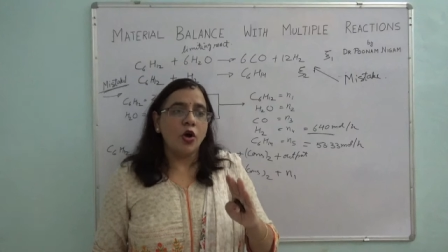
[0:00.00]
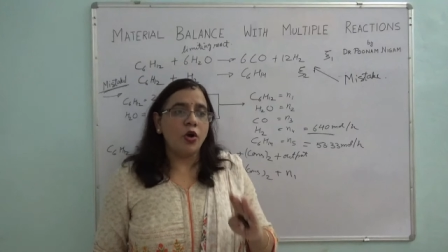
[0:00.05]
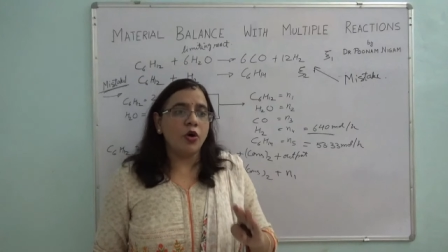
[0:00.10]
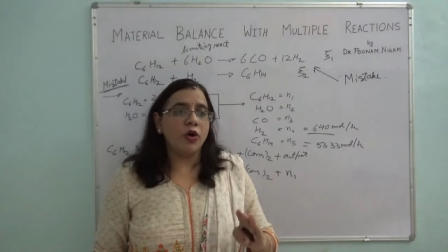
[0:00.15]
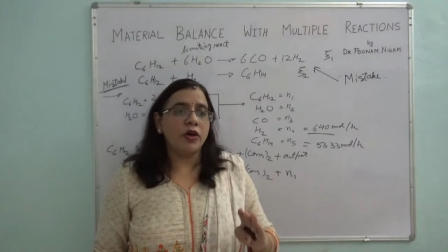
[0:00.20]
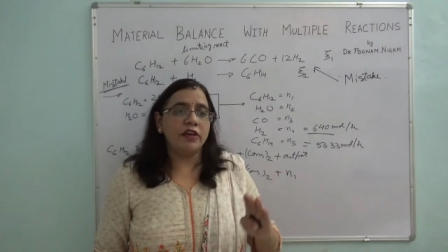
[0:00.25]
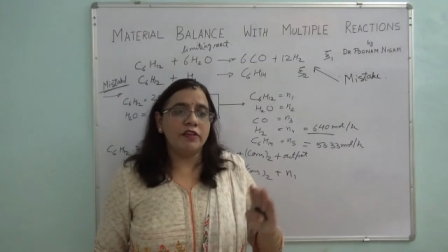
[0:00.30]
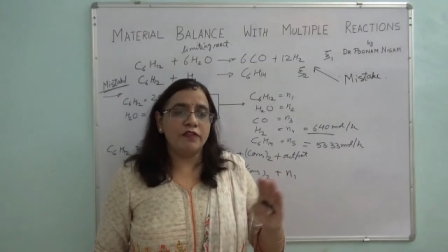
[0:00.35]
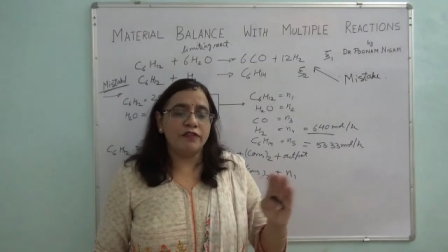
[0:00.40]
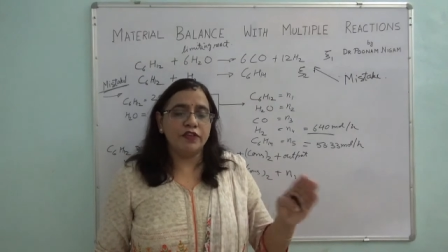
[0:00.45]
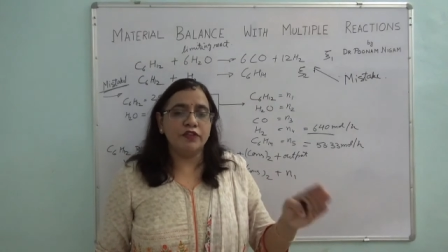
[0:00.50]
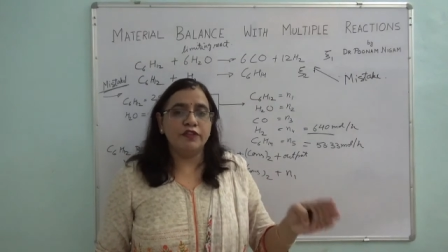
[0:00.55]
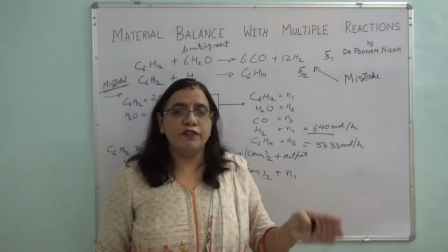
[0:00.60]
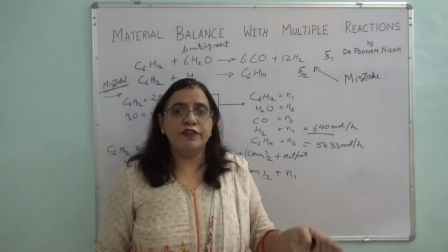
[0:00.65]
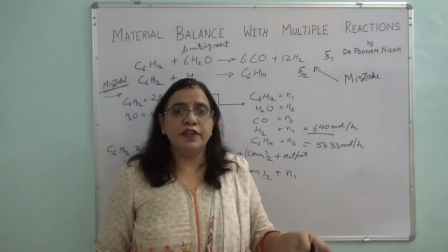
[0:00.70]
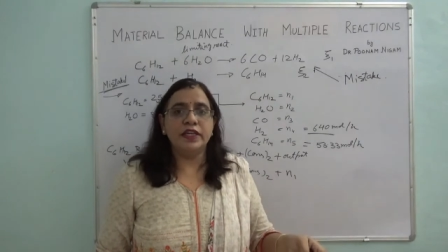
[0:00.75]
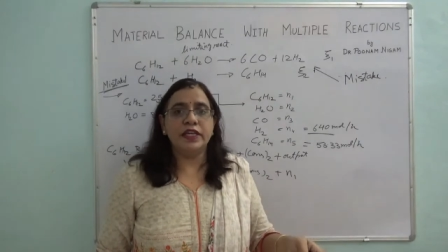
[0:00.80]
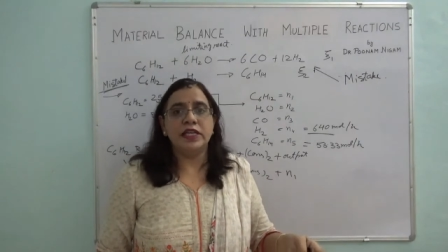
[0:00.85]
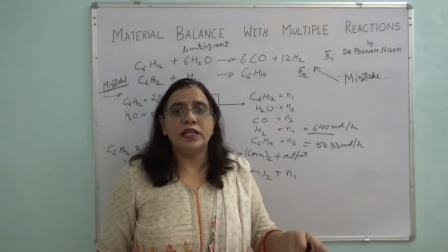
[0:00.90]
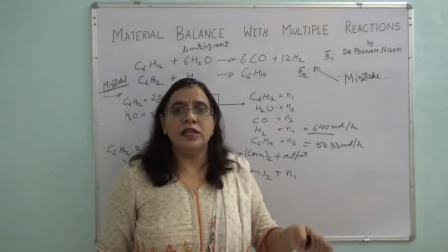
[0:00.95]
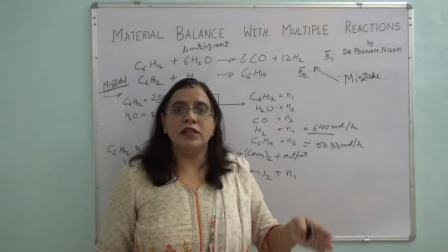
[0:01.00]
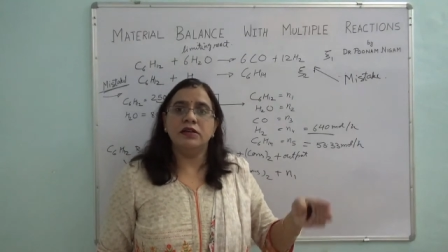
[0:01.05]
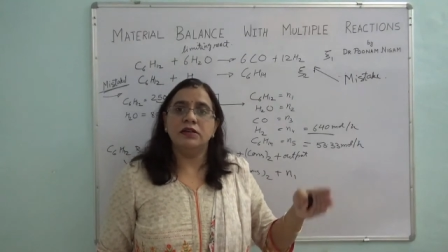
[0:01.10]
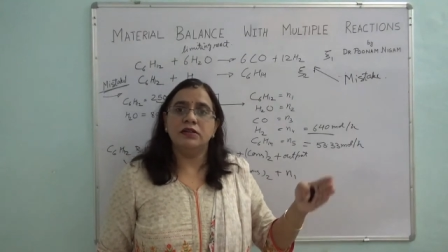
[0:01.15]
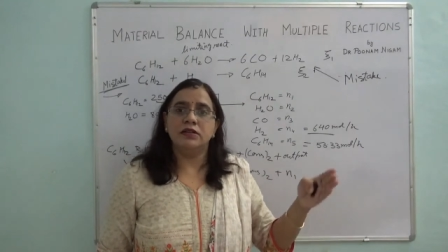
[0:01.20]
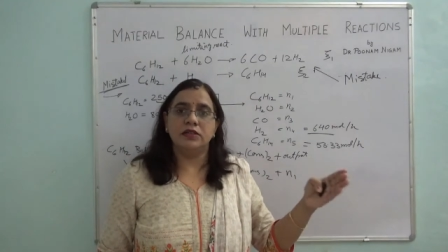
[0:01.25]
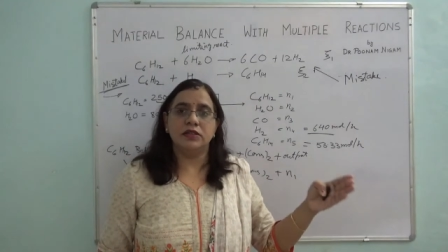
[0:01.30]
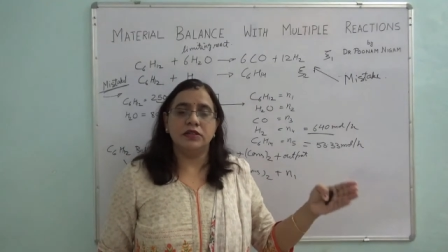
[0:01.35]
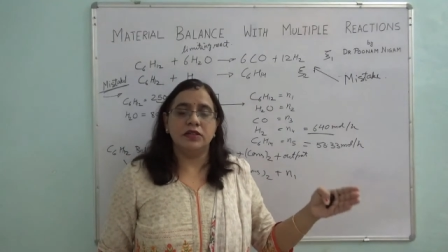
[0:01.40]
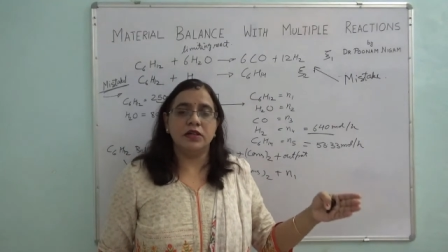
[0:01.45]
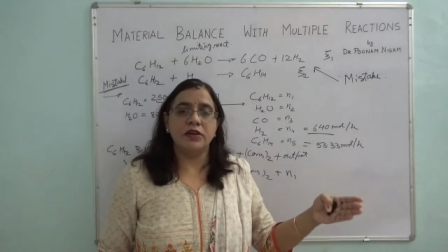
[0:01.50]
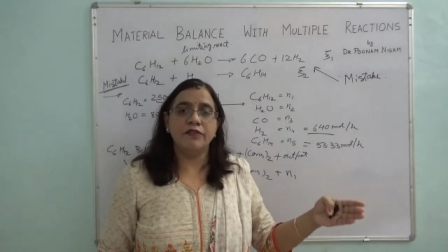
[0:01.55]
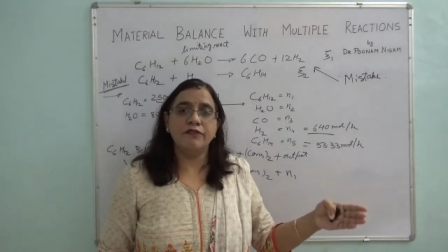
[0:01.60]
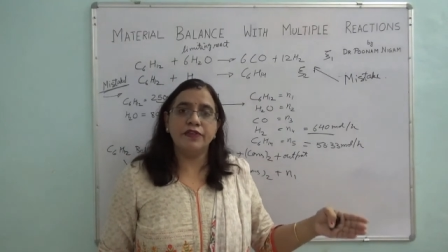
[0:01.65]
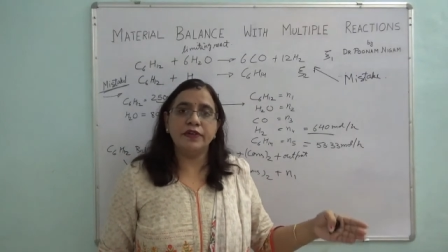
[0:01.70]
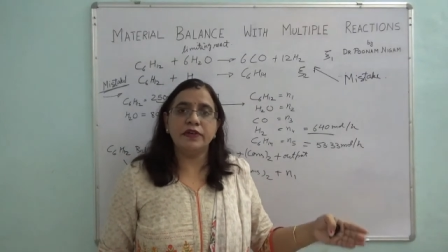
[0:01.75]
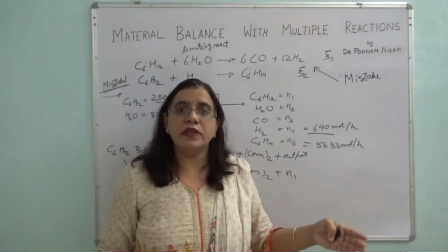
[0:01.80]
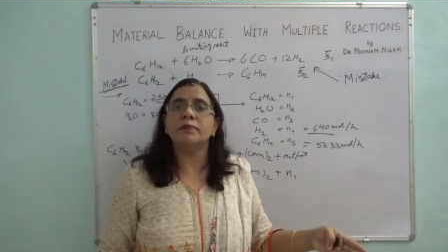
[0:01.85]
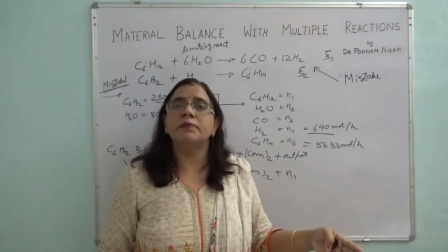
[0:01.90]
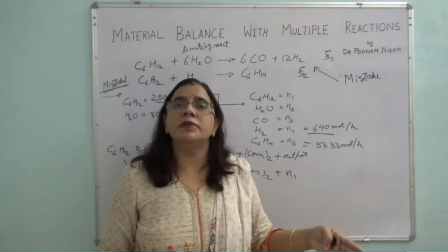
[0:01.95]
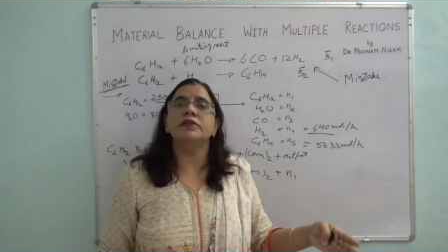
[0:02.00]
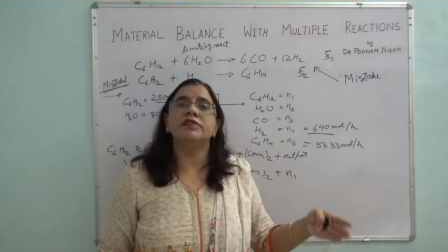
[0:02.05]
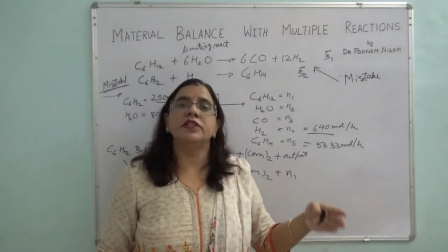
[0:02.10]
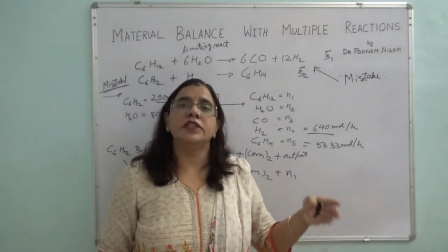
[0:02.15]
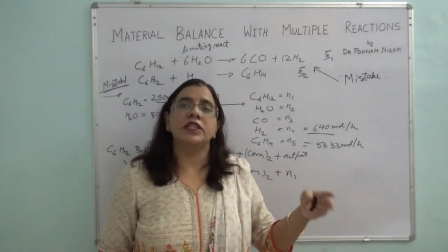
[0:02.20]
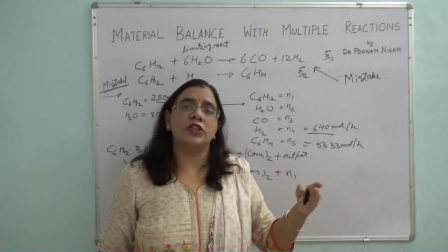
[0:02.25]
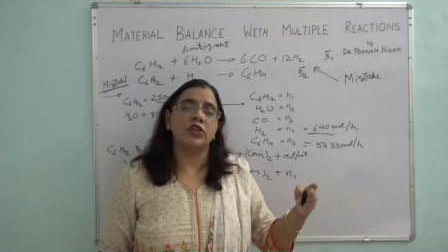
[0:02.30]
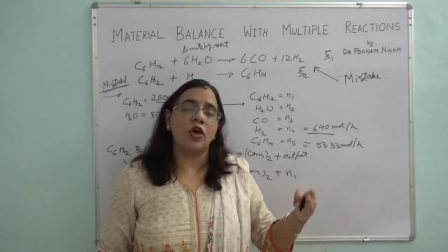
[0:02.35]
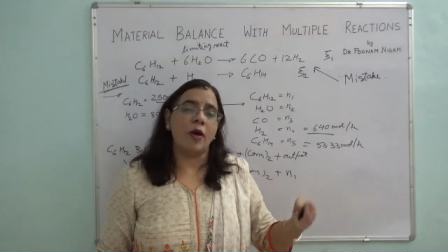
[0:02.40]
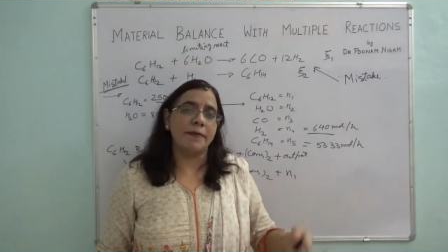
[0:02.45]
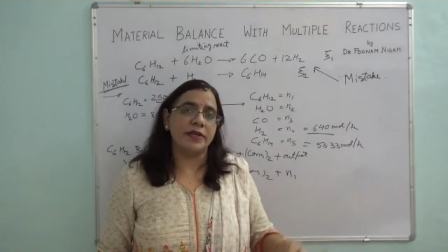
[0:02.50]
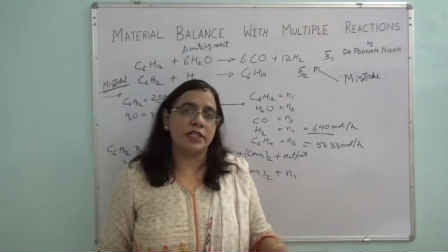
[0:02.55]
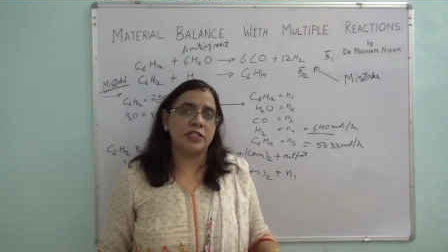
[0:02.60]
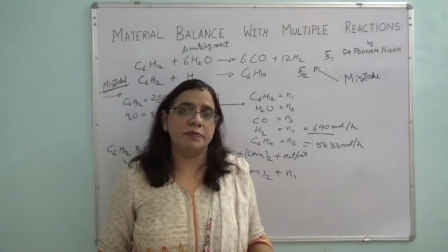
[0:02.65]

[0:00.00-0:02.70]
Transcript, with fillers: or if you feel uh, comfortable with atomic